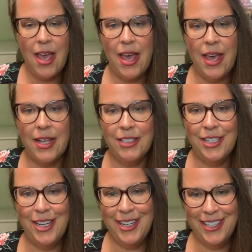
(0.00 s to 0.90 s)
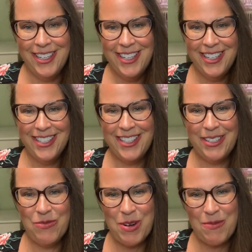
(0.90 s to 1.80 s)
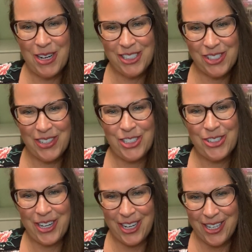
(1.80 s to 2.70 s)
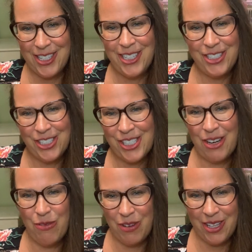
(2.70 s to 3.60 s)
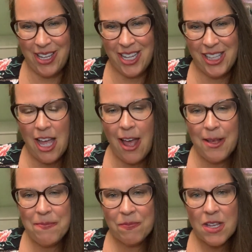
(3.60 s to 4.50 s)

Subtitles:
And when Mars is retrograde, it just could feel like that.